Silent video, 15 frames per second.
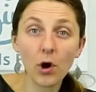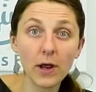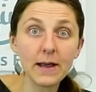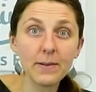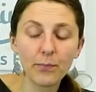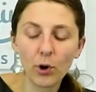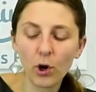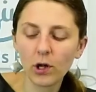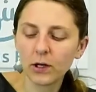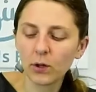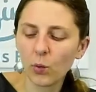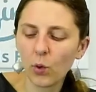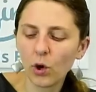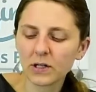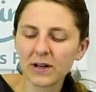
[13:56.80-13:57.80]
in boiling
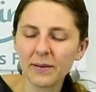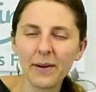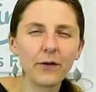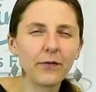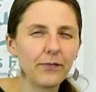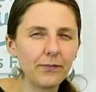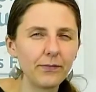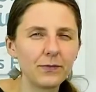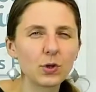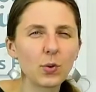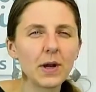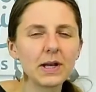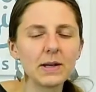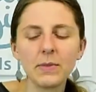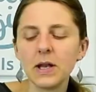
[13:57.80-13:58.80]
water, about
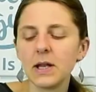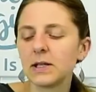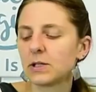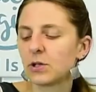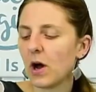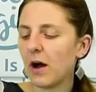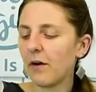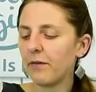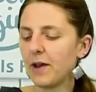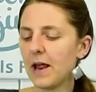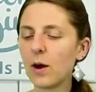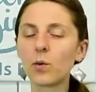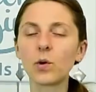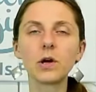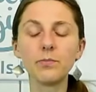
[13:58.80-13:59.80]
20 minutes to half an
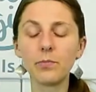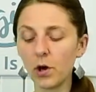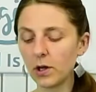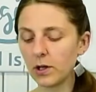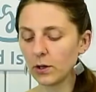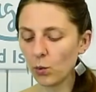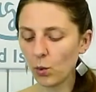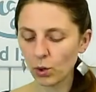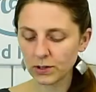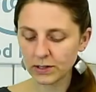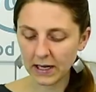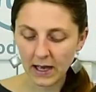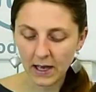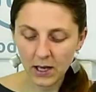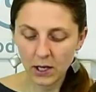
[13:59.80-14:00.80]
hour in boiling
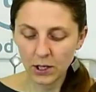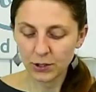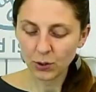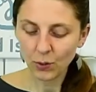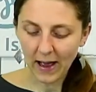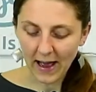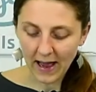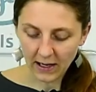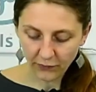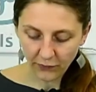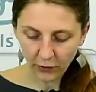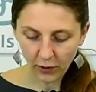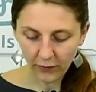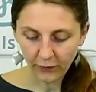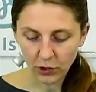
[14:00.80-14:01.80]
water. So a
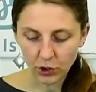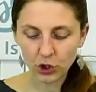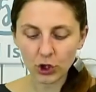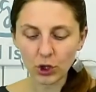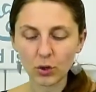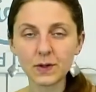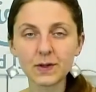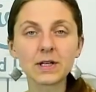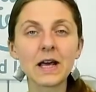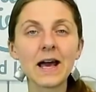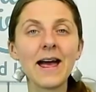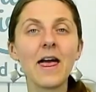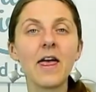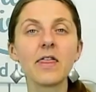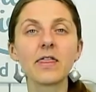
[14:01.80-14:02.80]
handful of cashews.
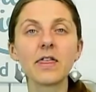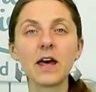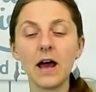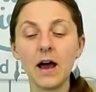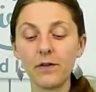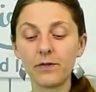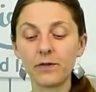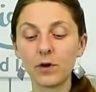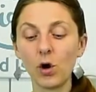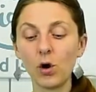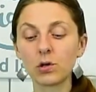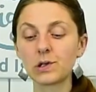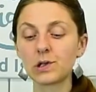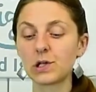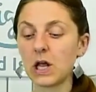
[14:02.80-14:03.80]
Then I've
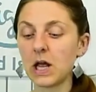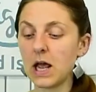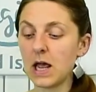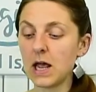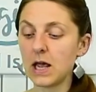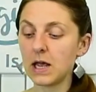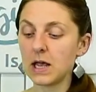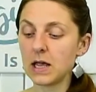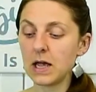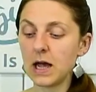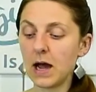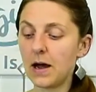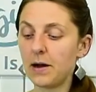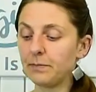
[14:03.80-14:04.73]
got a